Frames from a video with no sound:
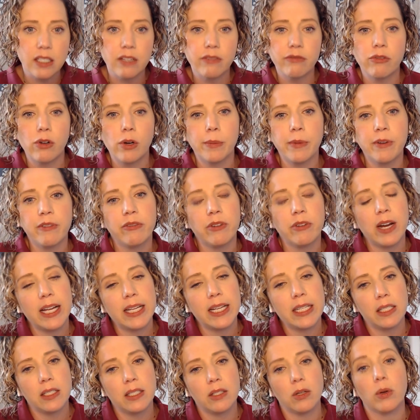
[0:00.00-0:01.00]
is a form of
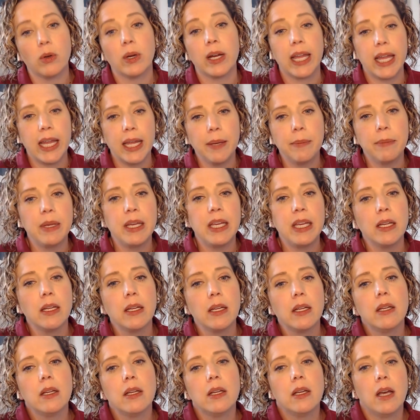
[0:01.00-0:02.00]
rest or can be,